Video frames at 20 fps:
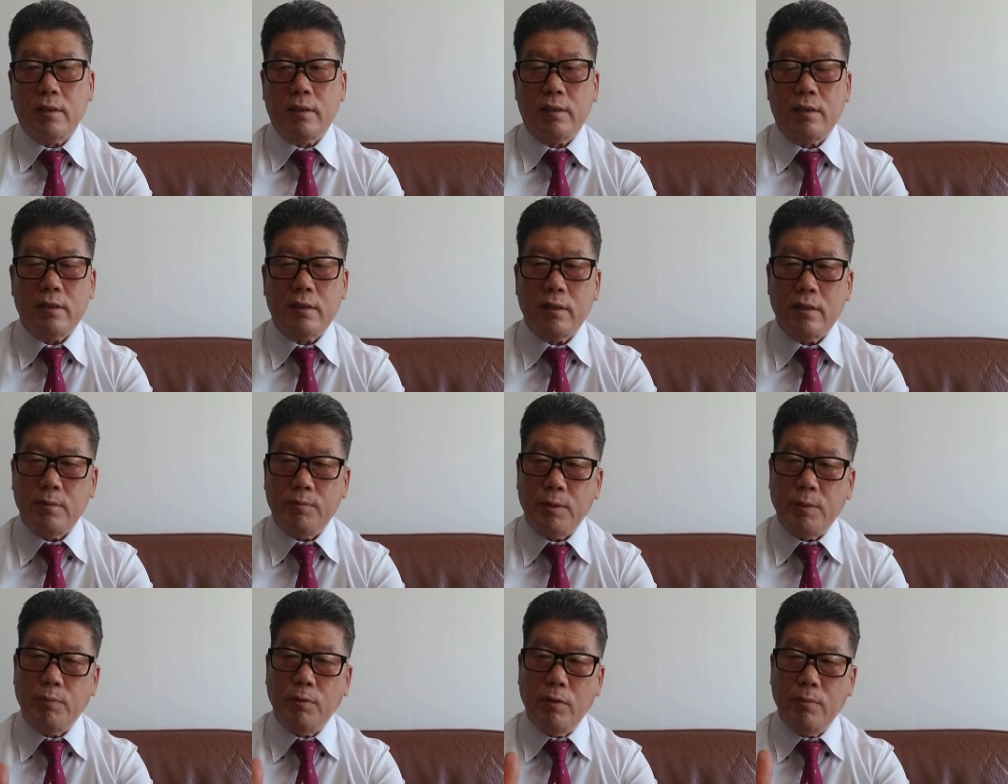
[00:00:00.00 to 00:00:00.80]
This is
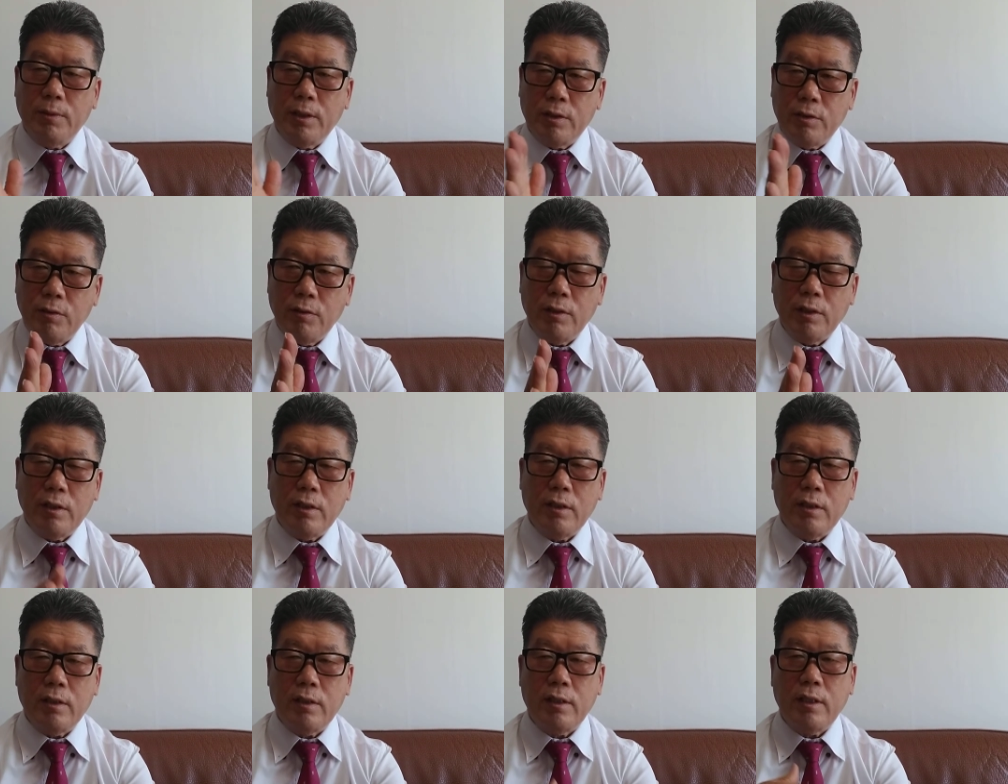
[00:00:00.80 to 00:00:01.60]
before
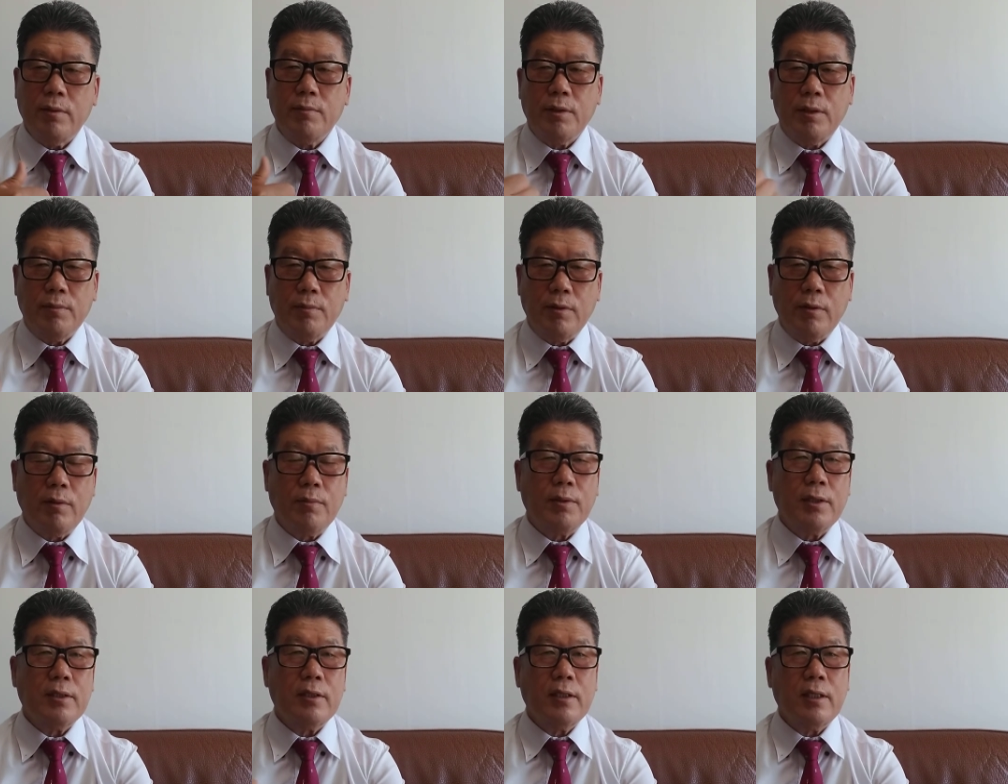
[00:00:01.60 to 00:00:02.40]
maturity, they pay for.
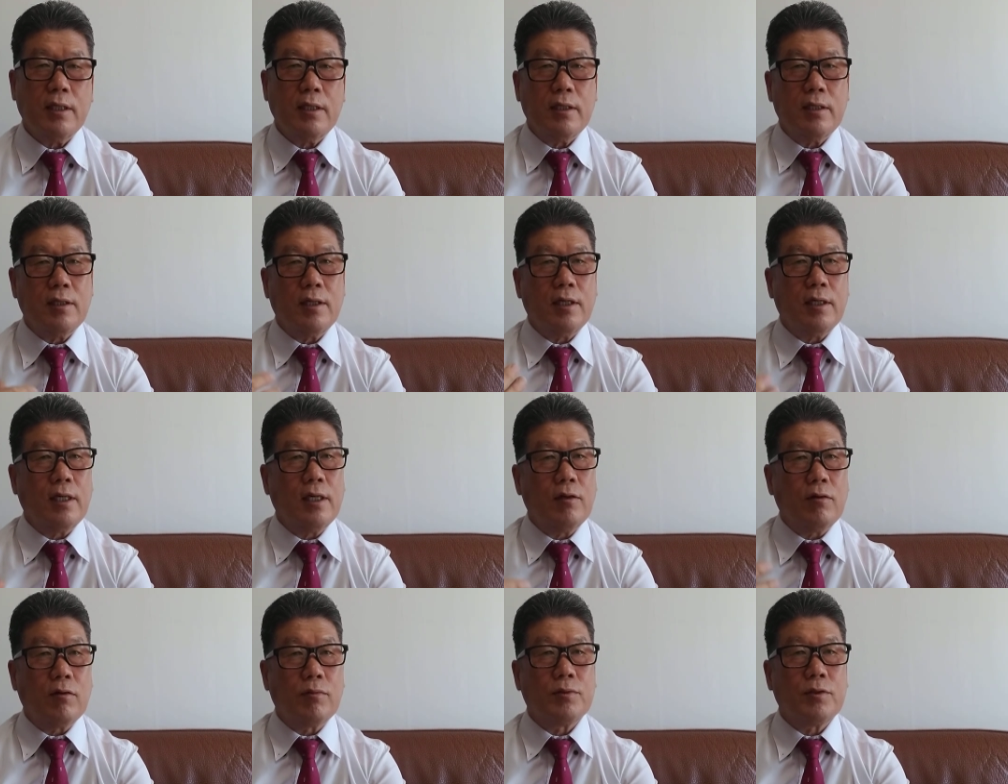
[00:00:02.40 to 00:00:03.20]
But the other, they
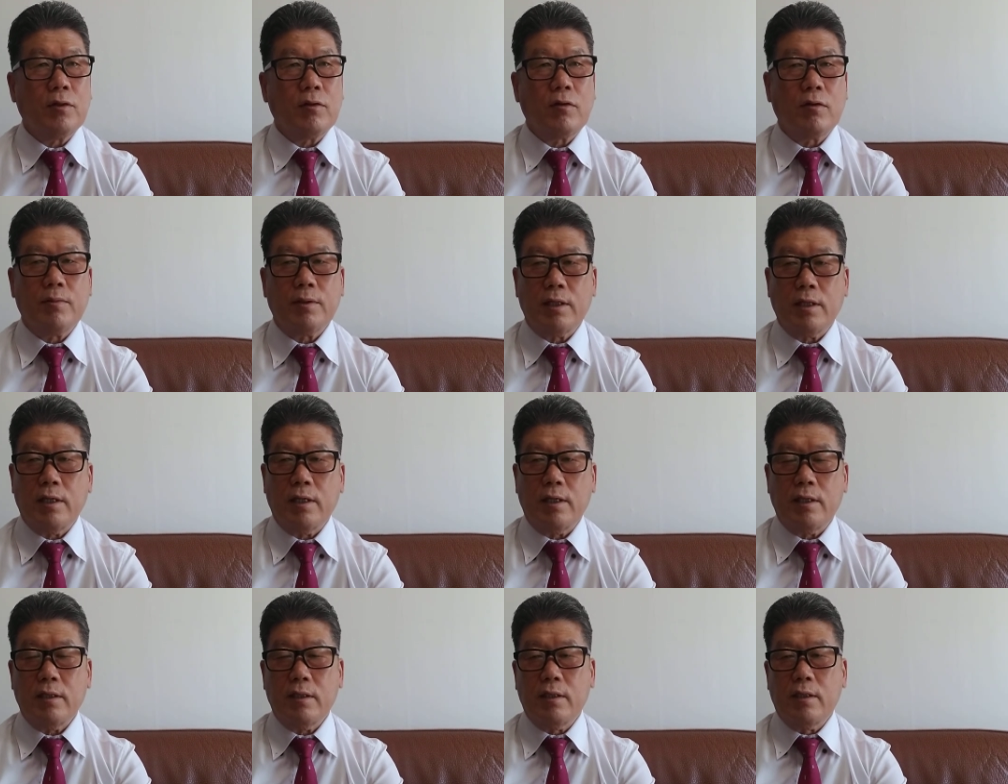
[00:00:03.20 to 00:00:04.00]
can option over
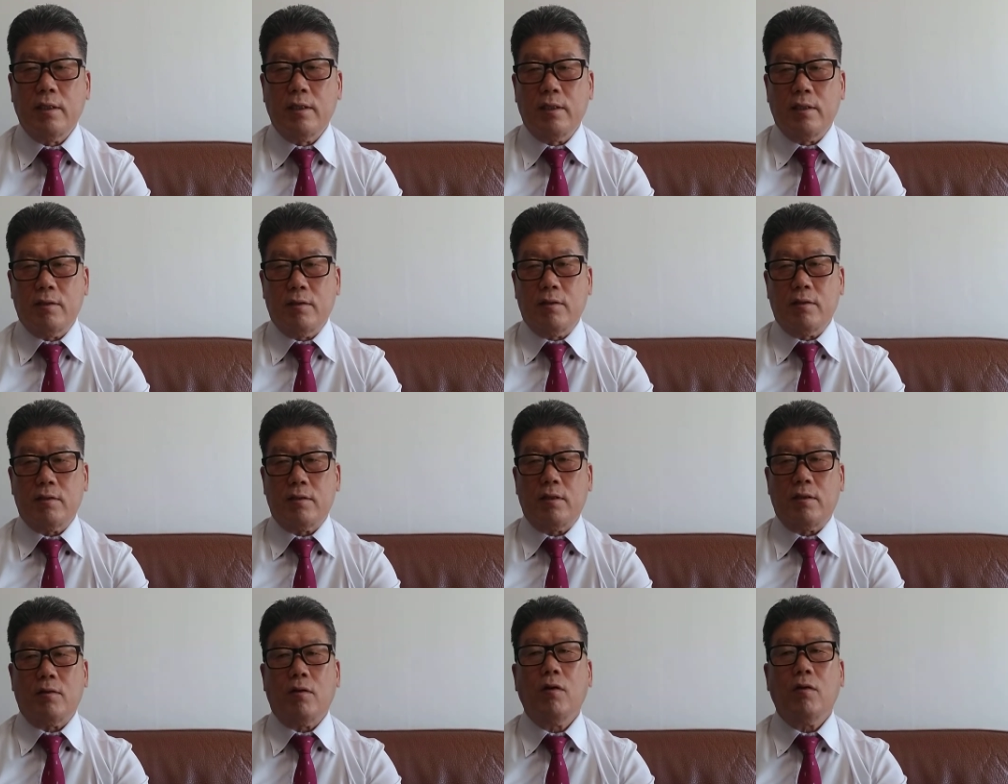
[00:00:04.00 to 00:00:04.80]
there. You
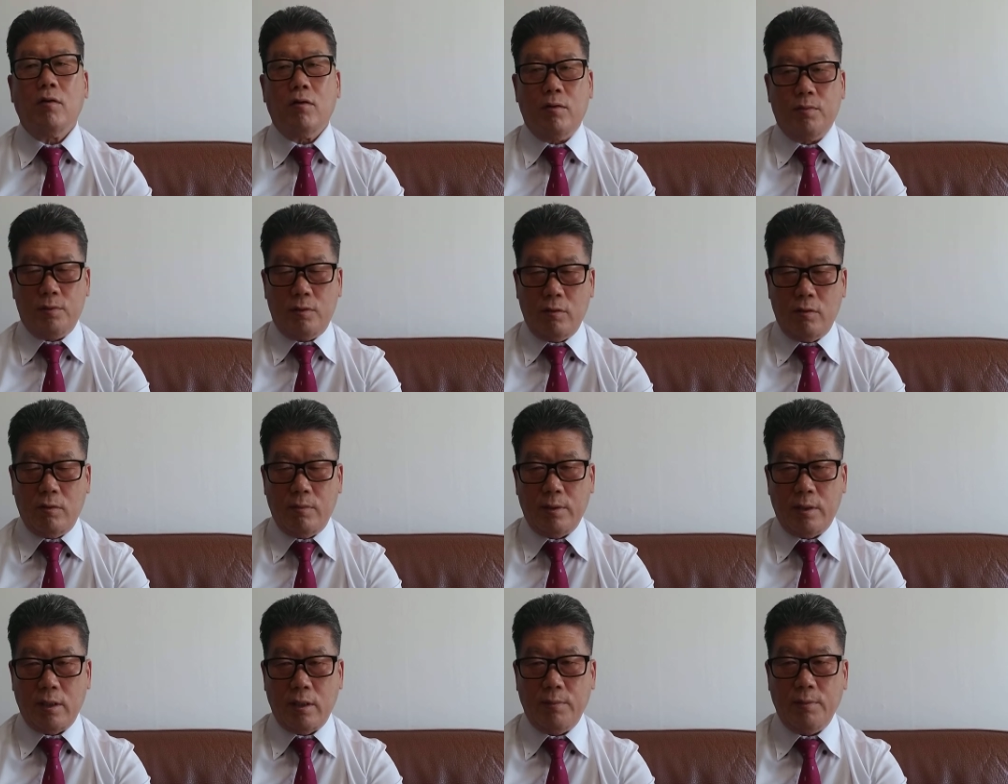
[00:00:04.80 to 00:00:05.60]
understand? Call option
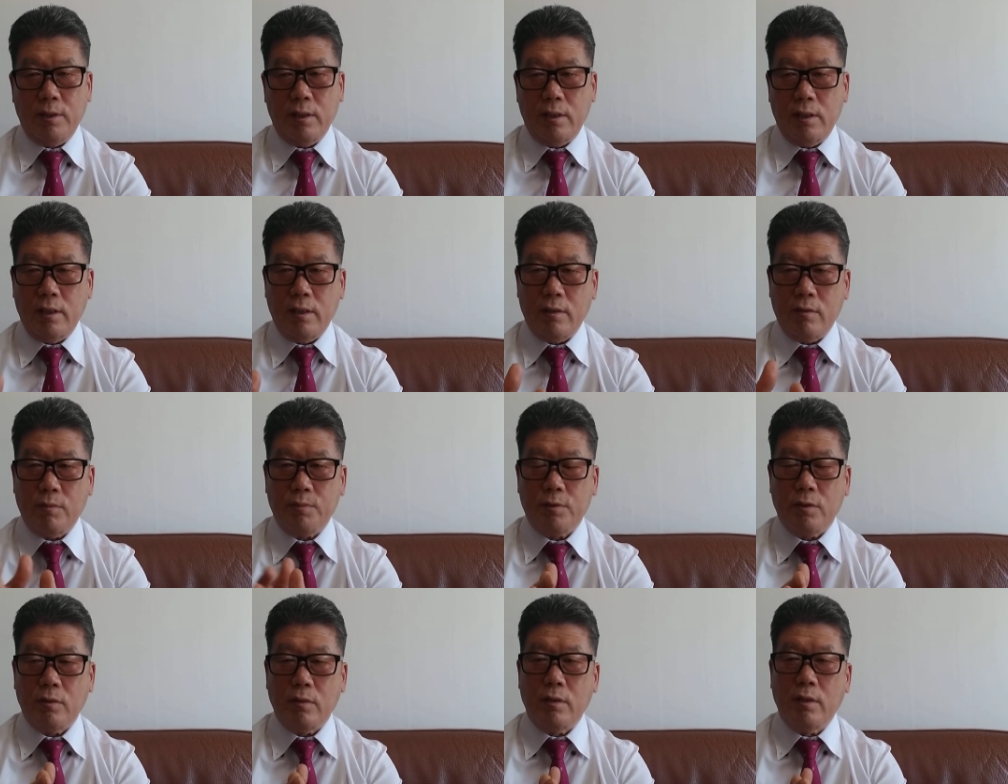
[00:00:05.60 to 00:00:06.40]
over there. But the other
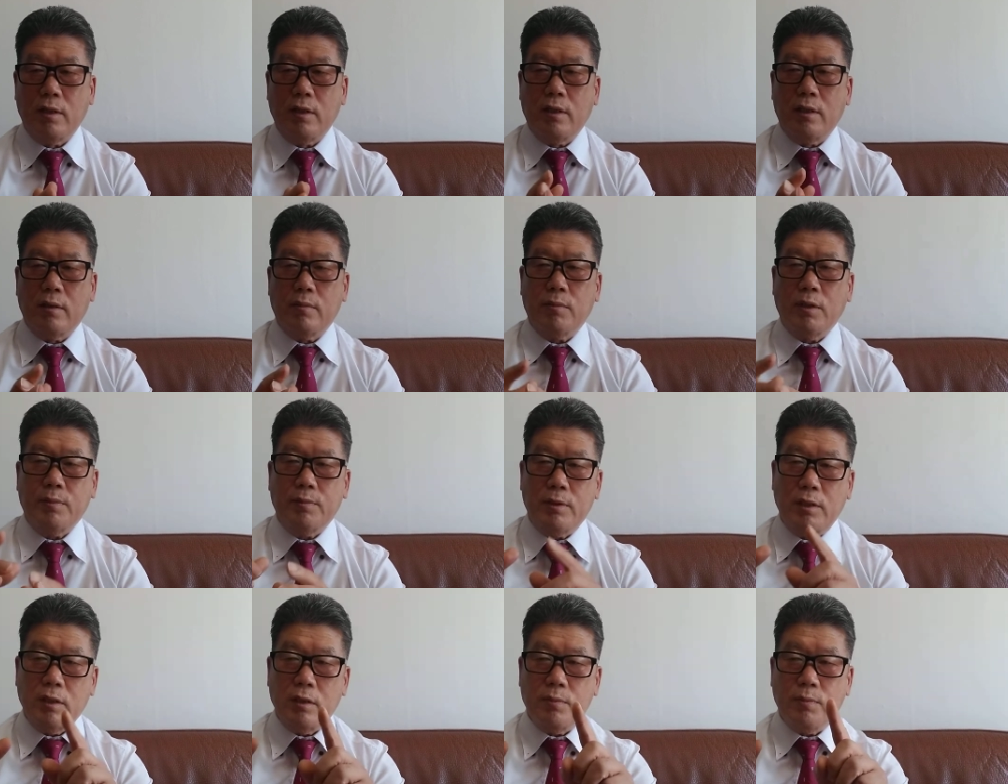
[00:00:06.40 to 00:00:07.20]
option, maybe
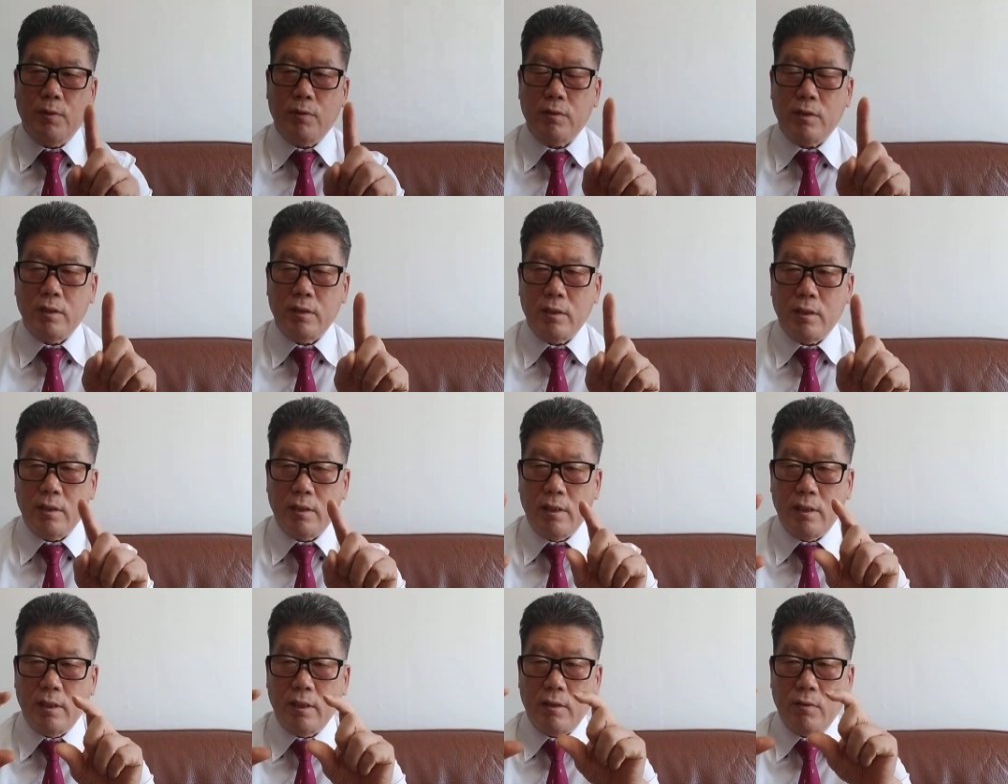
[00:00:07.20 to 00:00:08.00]
this bond is
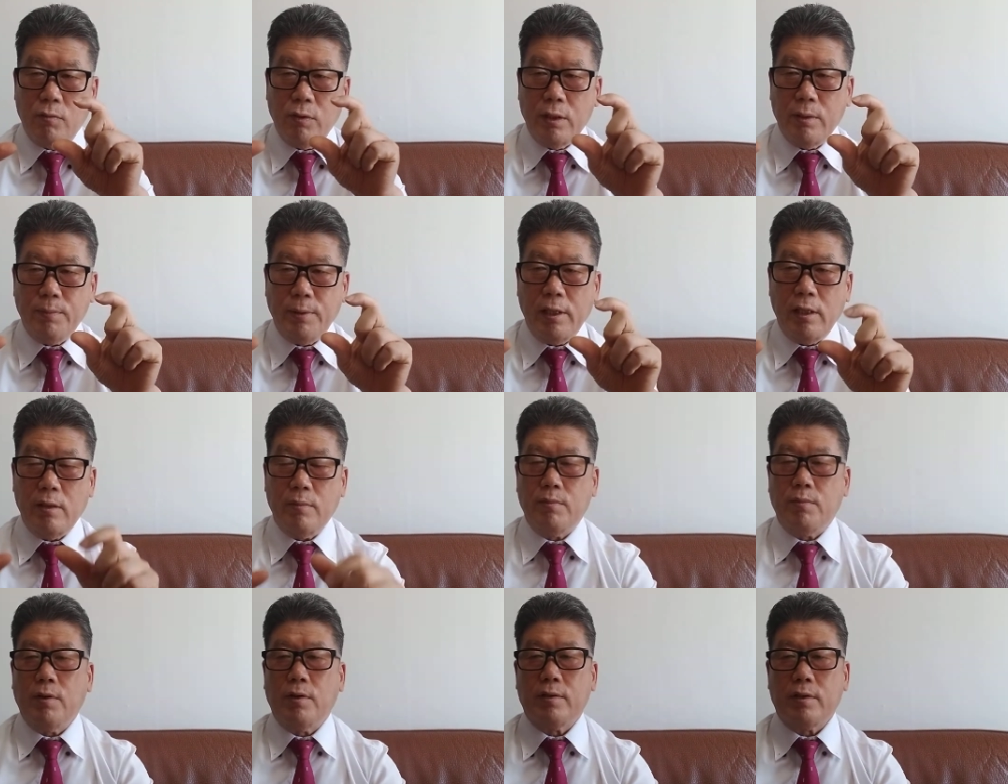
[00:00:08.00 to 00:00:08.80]
the 1
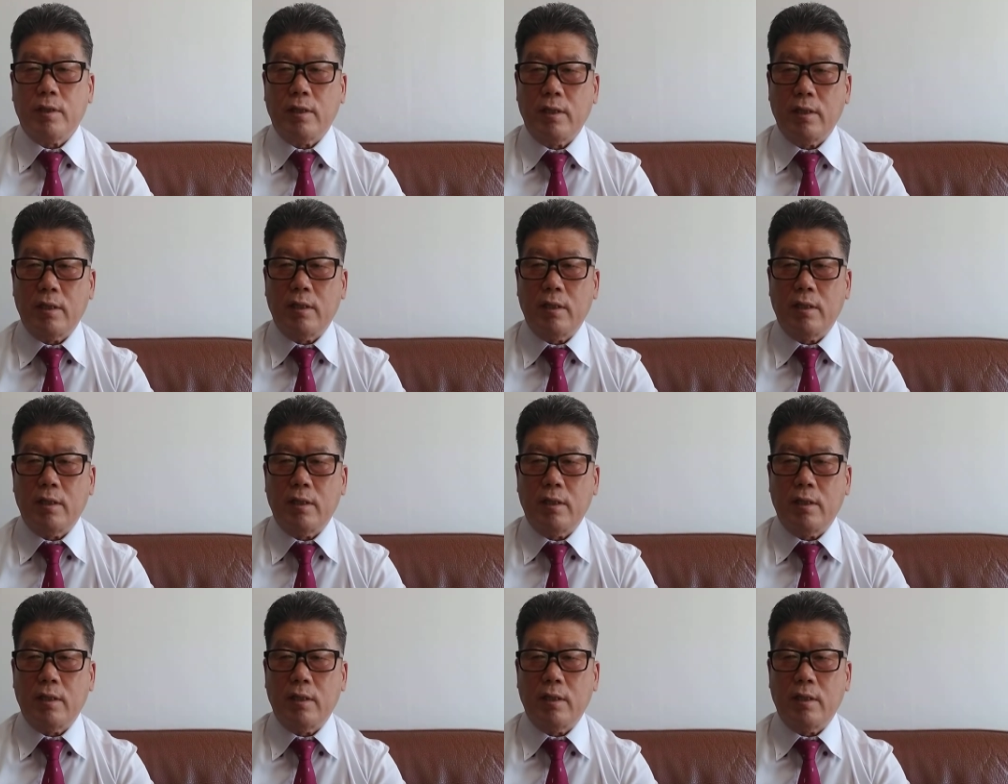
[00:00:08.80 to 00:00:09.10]
billion bond.